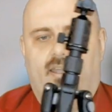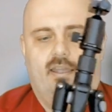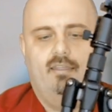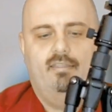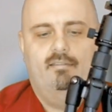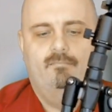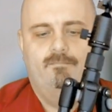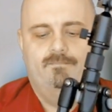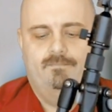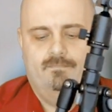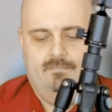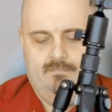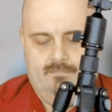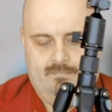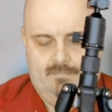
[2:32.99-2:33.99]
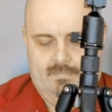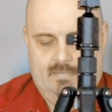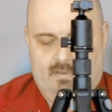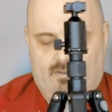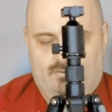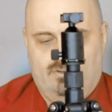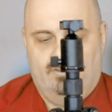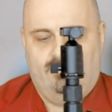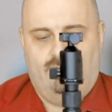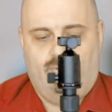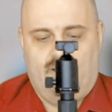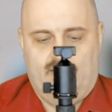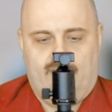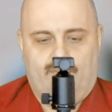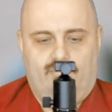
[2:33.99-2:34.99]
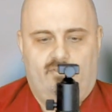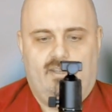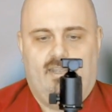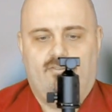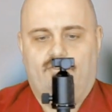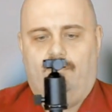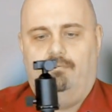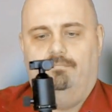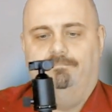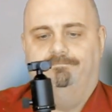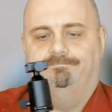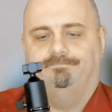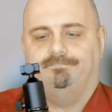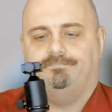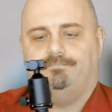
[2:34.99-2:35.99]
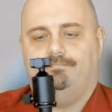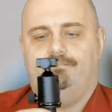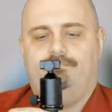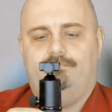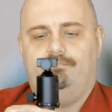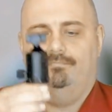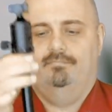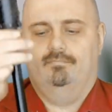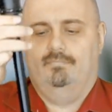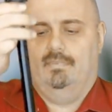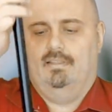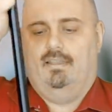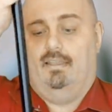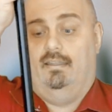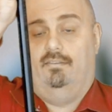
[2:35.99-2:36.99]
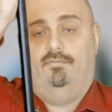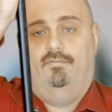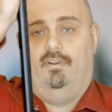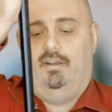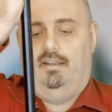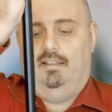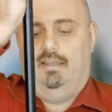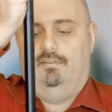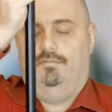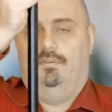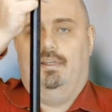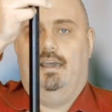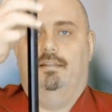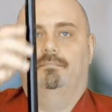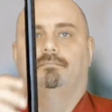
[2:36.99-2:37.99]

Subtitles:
length, which is quite substantial. It's very light for that.